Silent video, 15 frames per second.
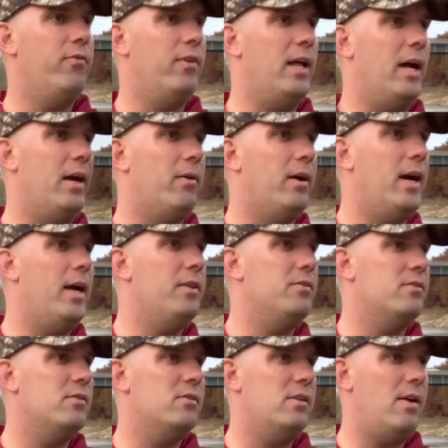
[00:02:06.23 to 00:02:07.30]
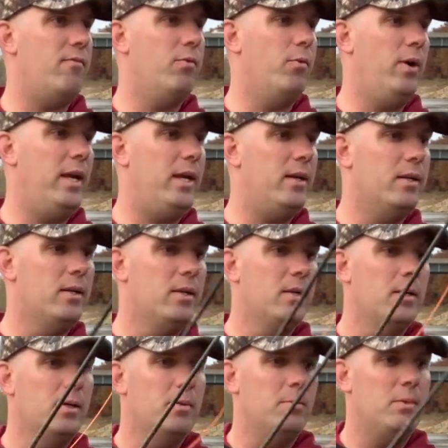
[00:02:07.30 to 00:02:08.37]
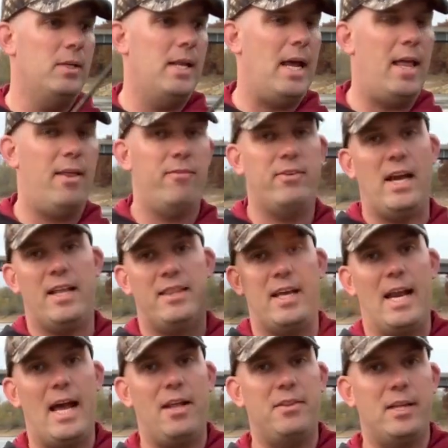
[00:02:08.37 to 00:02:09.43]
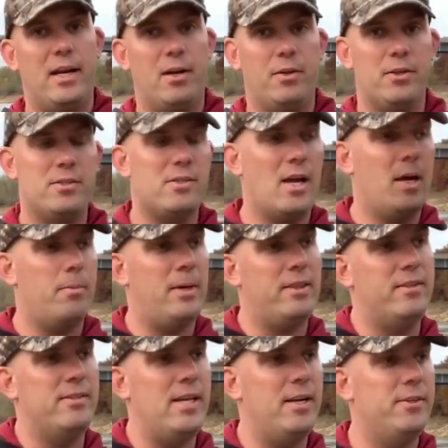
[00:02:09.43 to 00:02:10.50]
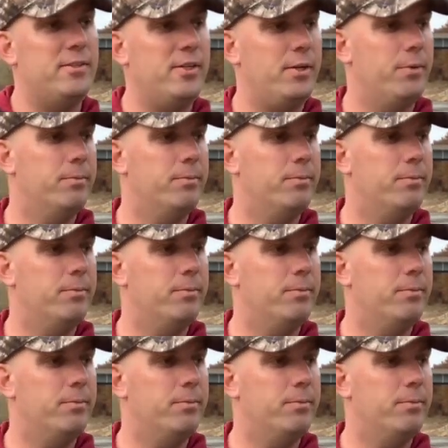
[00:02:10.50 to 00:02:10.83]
fly rod, this is 7 weight. Now that I've got that out there, let's talk about the 10 and 2.